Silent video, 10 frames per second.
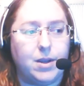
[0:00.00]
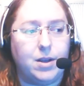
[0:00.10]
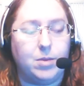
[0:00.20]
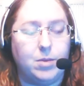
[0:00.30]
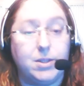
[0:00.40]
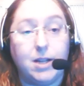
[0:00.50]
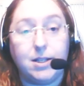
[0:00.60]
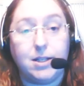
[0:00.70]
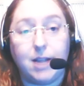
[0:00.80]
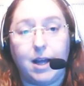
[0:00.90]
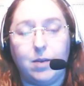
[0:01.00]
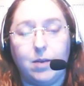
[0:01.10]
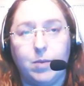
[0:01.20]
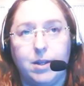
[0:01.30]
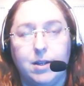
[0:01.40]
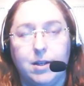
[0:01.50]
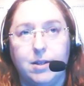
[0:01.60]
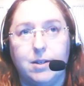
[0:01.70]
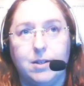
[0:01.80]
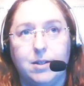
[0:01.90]
besides that, with
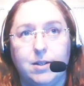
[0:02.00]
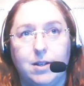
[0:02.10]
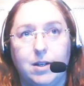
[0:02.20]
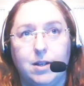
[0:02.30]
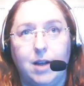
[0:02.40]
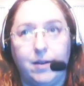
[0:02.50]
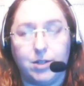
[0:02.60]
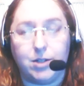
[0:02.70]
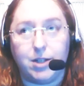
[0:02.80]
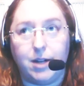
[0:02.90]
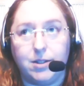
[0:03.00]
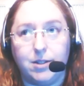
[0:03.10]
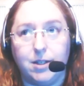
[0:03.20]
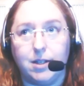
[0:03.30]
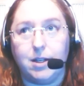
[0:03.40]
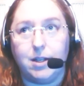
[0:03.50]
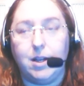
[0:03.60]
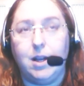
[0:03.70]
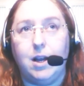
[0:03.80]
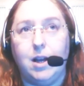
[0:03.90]
the Irish and Celtic,
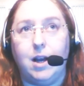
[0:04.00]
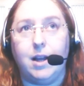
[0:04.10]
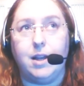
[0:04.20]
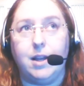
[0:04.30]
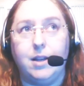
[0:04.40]
I